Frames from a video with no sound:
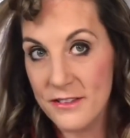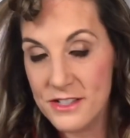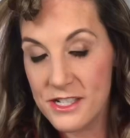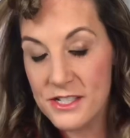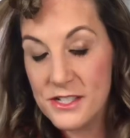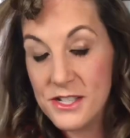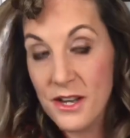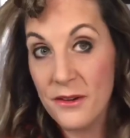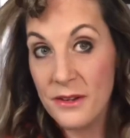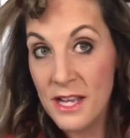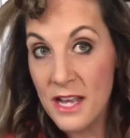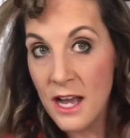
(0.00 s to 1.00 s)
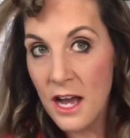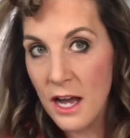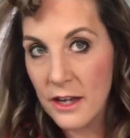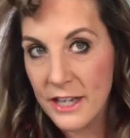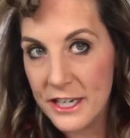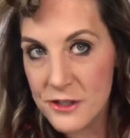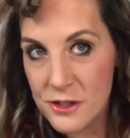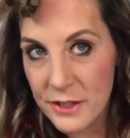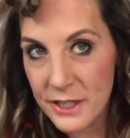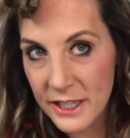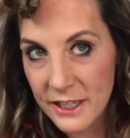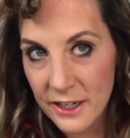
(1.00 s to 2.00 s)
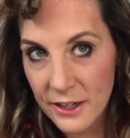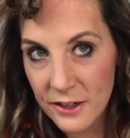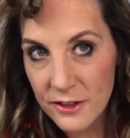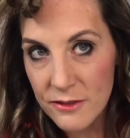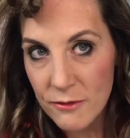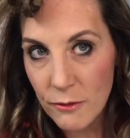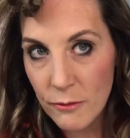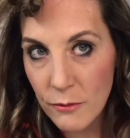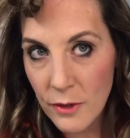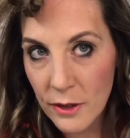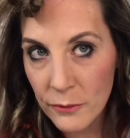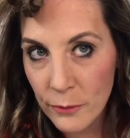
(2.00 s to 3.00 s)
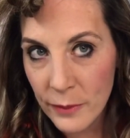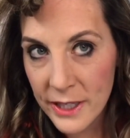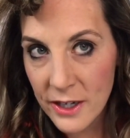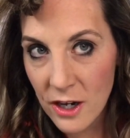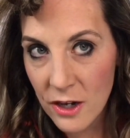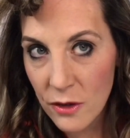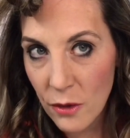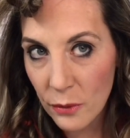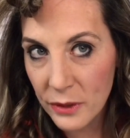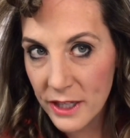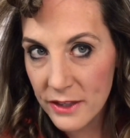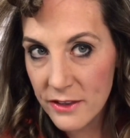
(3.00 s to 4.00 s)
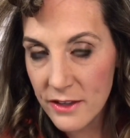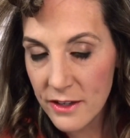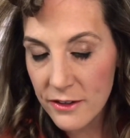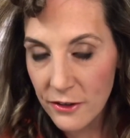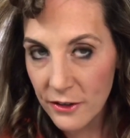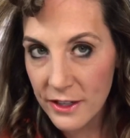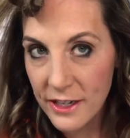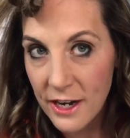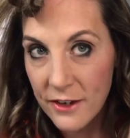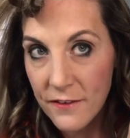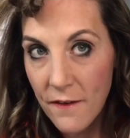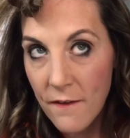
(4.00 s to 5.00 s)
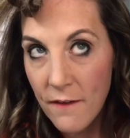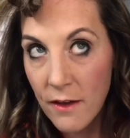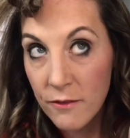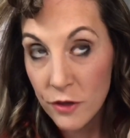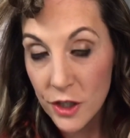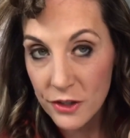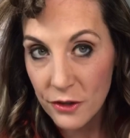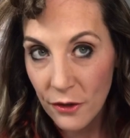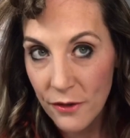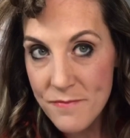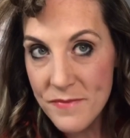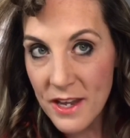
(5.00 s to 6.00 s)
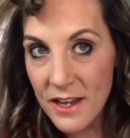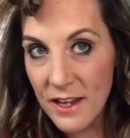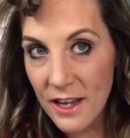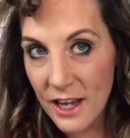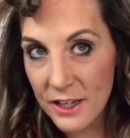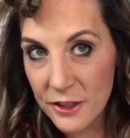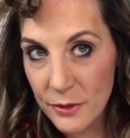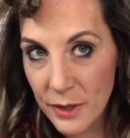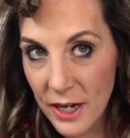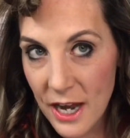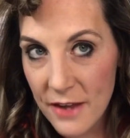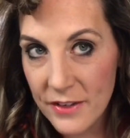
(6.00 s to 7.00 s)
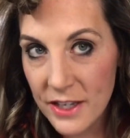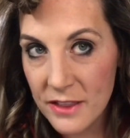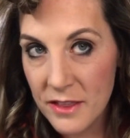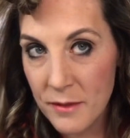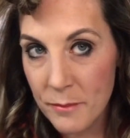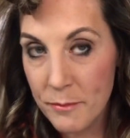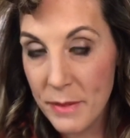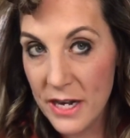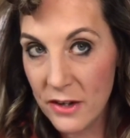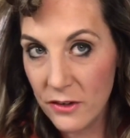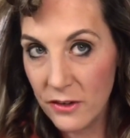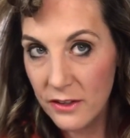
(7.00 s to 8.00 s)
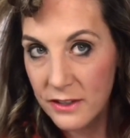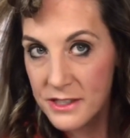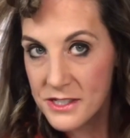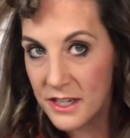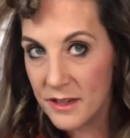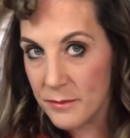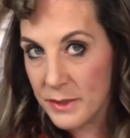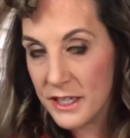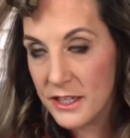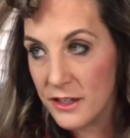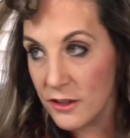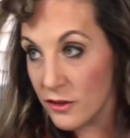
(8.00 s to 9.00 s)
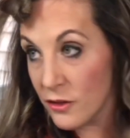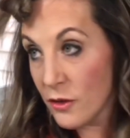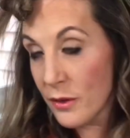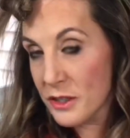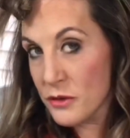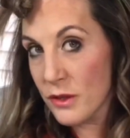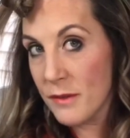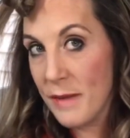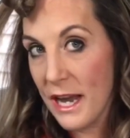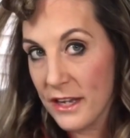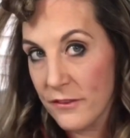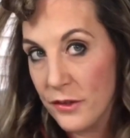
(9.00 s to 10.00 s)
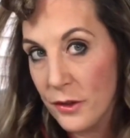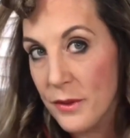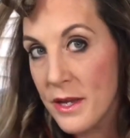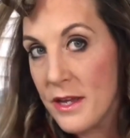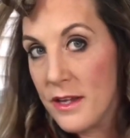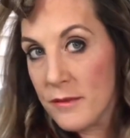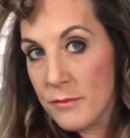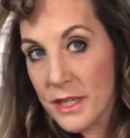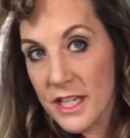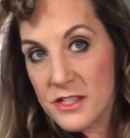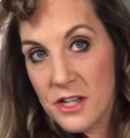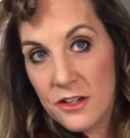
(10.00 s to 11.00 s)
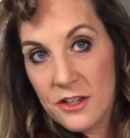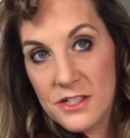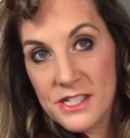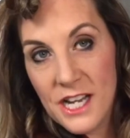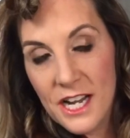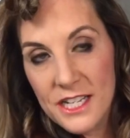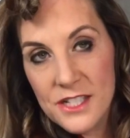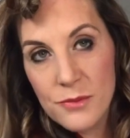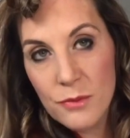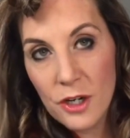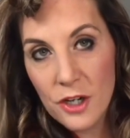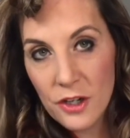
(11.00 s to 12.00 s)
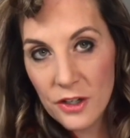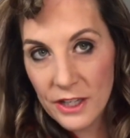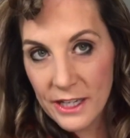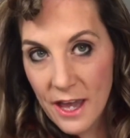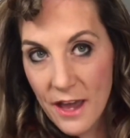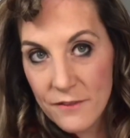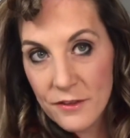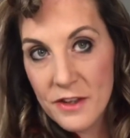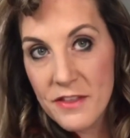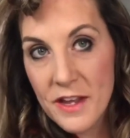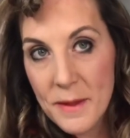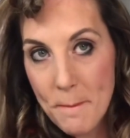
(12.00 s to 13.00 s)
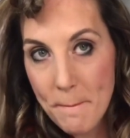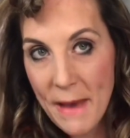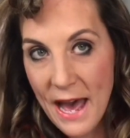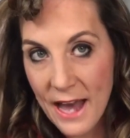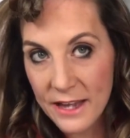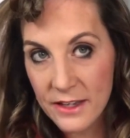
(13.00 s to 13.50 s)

So I'll kind of show you here. We are holding the curling iron vertical, and you are having the barrel is going to be going toward the back of you, because on our sides we're curling everything back.